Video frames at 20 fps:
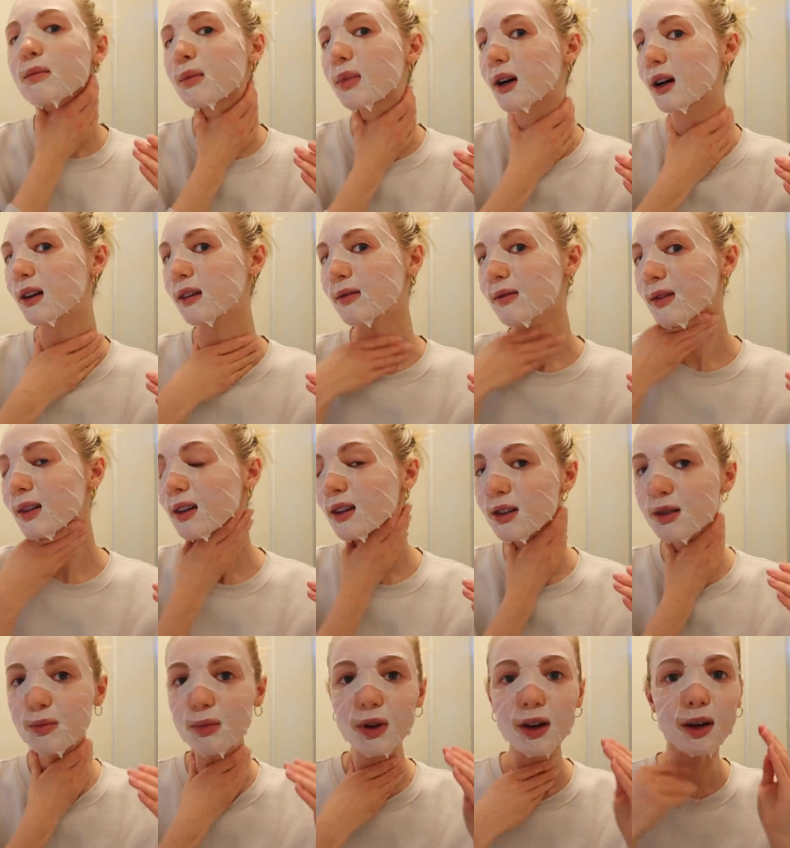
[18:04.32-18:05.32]
But
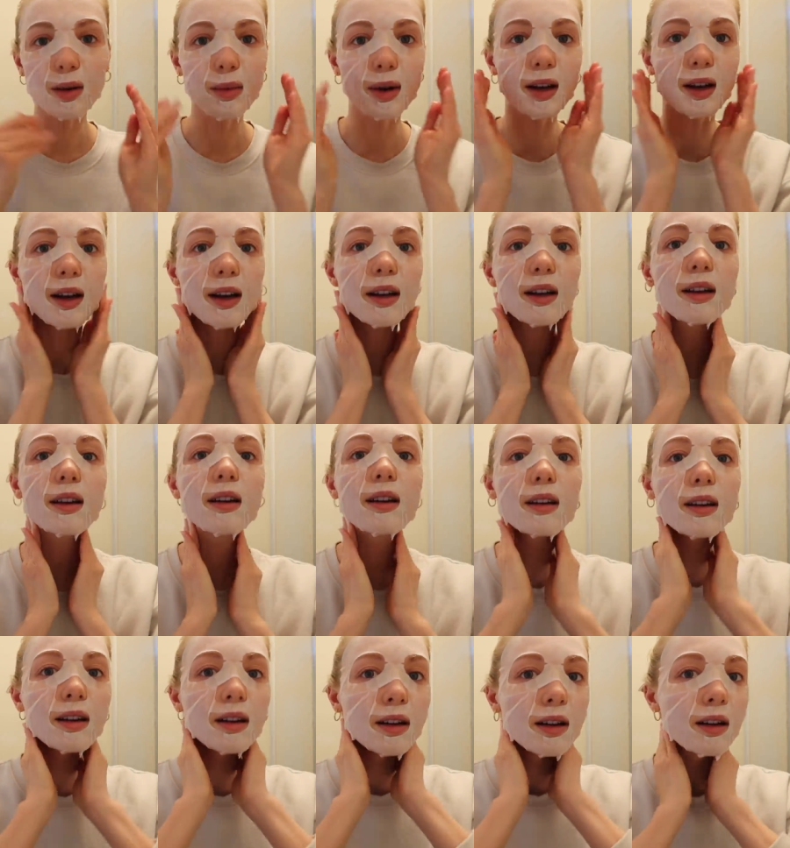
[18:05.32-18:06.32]
just put on my neck,
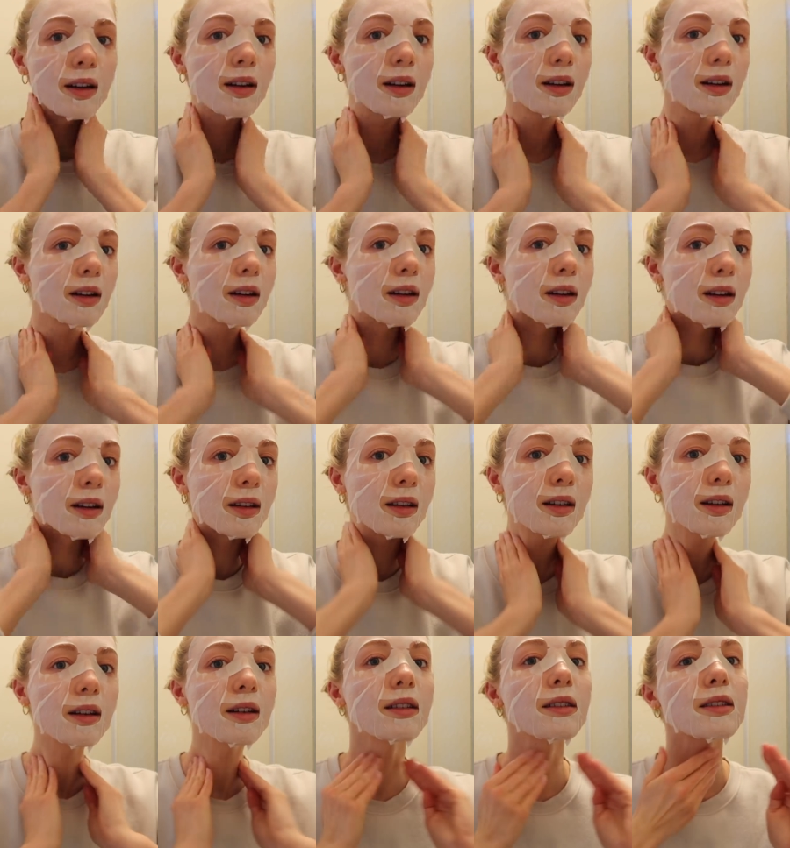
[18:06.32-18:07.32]

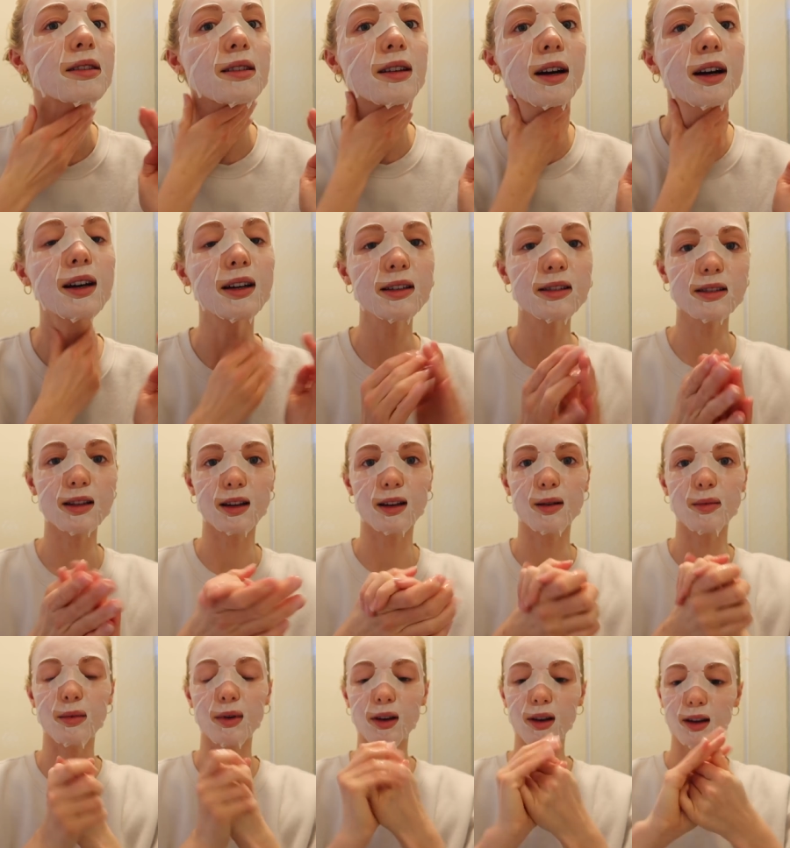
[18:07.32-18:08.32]
like on the sides and
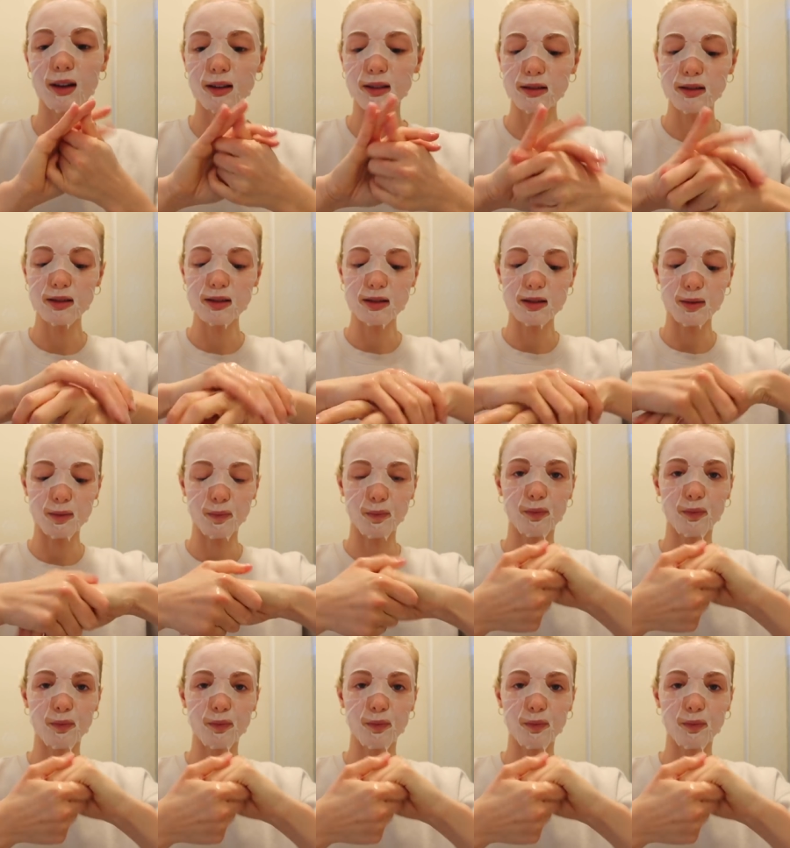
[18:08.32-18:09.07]
on my hands.